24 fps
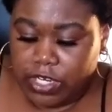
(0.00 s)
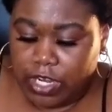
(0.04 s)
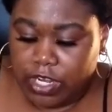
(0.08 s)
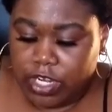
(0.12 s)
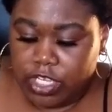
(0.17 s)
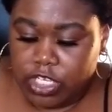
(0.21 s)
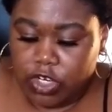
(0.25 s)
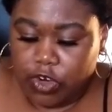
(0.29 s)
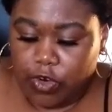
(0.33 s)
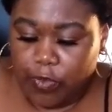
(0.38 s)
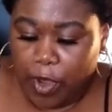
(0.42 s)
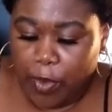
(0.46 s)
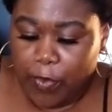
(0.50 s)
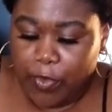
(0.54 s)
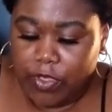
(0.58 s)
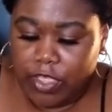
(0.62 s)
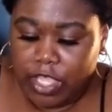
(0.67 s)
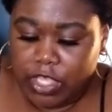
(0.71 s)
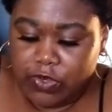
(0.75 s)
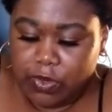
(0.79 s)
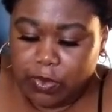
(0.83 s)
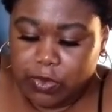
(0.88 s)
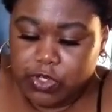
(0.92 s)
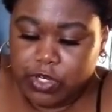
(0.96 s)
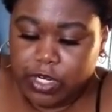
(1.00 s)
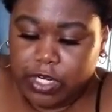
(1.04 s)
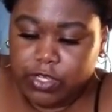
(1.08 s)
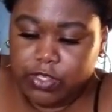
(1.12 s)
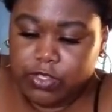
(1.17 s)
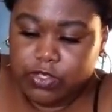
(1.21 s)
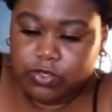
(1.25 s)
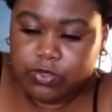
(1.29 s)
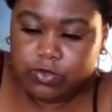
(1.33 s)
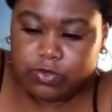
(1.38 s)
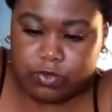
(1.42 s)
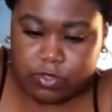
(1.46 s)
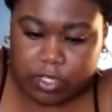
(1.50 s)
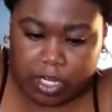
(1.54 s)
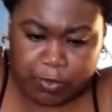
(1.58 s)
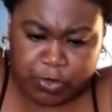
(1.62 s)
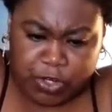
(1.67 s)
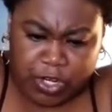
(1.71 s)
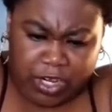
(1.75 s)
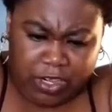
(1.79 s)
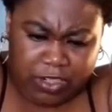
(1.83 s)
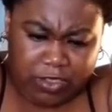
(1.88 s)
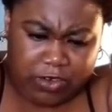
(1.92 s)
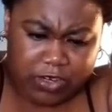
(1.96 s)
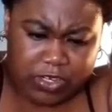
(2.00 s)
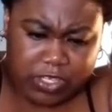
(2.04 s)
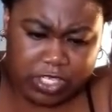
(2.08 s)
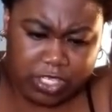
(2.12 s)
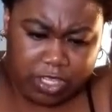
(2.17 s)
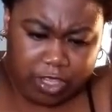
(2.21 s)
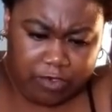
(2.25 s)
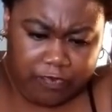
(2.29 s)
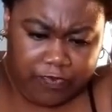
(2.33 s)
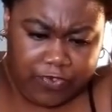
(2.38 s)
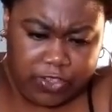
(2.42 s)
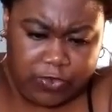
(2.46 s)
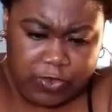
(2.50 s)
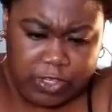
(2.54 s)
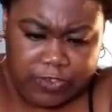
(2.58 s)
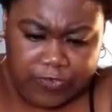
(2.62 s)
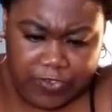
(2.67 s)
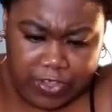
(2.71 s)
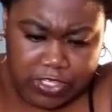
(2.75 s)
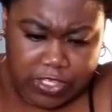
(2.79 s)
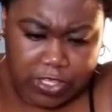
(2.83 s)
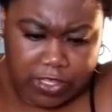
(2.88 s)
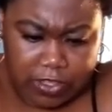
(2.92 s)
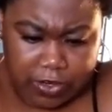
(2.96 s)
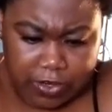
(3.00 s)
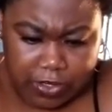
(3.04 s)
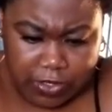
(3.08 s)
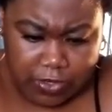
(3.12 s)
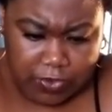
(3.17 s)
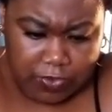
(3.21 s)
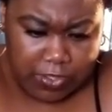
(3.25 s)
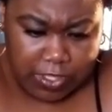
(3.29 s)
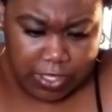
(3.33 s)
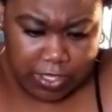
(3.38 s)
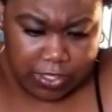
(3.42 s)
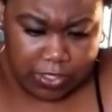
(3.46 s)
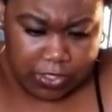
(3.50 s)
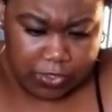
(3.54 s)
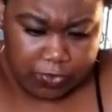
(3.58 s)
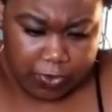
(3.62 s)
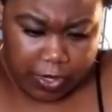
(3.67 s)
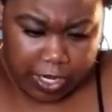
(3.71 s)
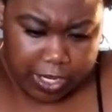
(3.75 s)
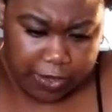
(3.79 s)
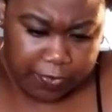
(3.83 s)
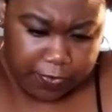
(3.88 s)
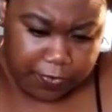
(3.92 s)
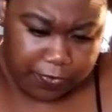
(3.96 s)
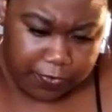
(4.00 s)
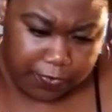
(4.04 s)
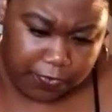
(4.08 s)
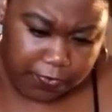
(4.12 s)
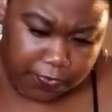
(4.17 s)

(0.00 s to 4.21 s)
I need to remember that's what I'm trying to do. And I'm trying to learn stuff. It's always fun to learn new things, right?